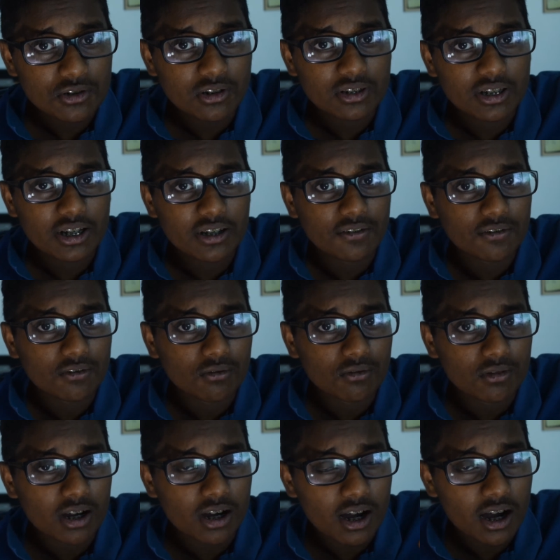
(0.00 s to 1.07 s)
that if
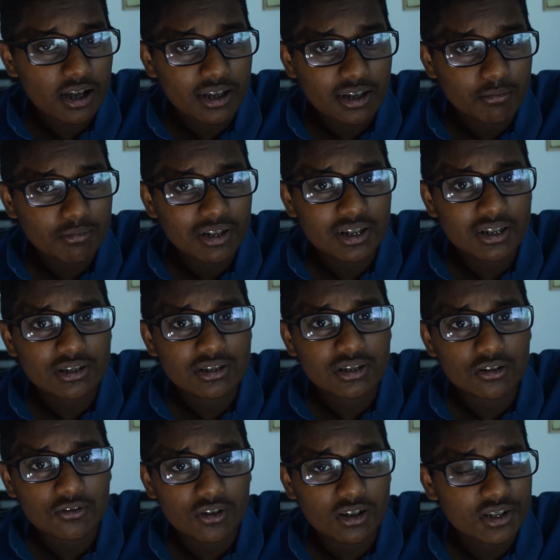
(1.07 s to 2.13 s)
I and millions
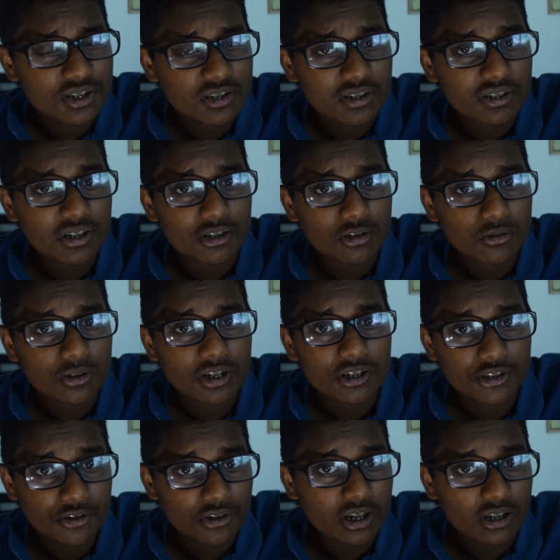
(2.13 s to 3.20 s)
of other children can do it,
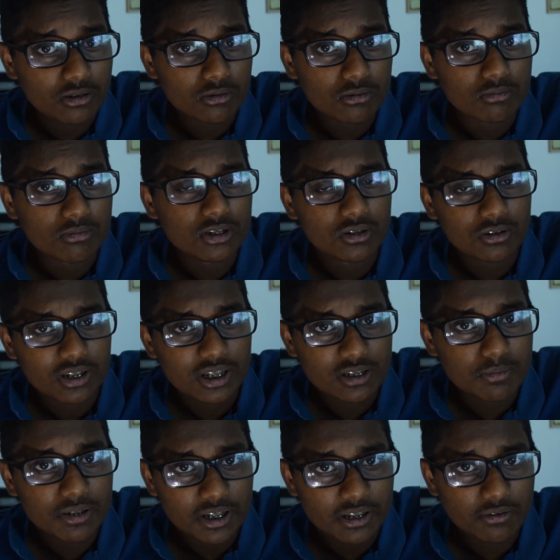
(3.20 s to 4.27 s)
you can too. So let's
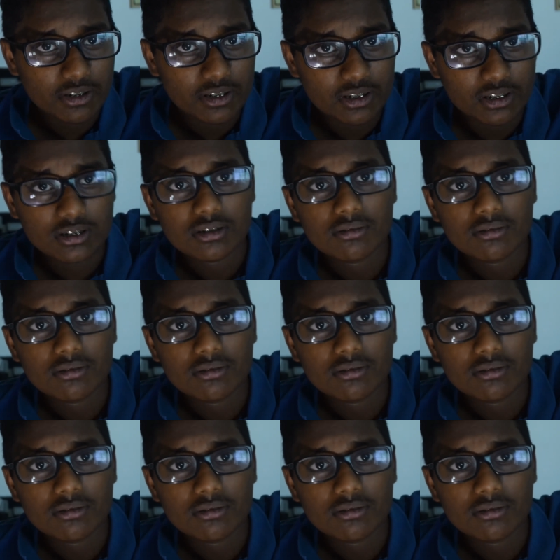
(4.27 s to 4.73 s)
begin with this.